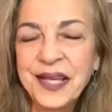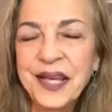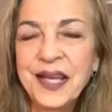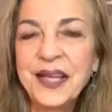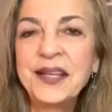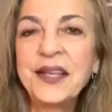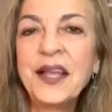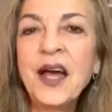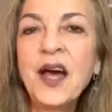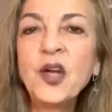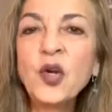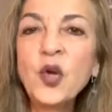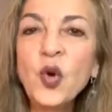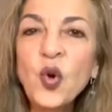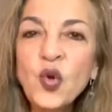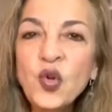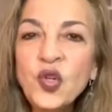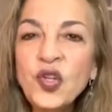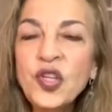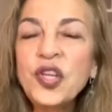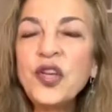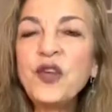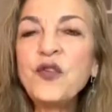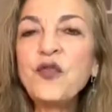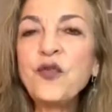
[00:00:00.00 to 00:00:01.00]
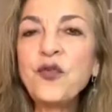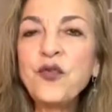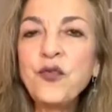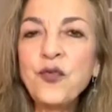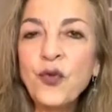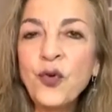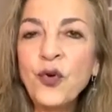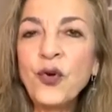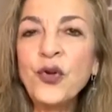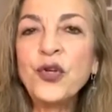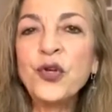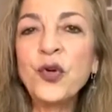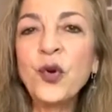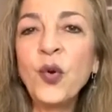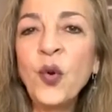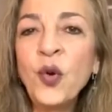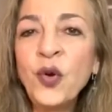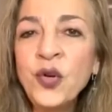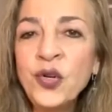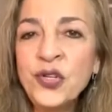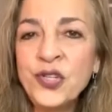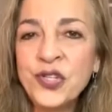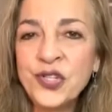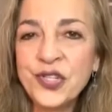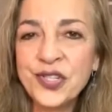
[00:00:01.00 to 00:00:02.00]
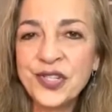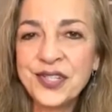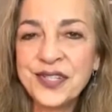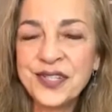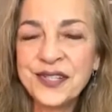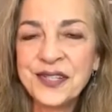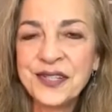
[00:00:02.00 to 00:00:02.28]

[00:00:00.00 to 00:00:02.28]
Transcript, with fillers: not only for yours,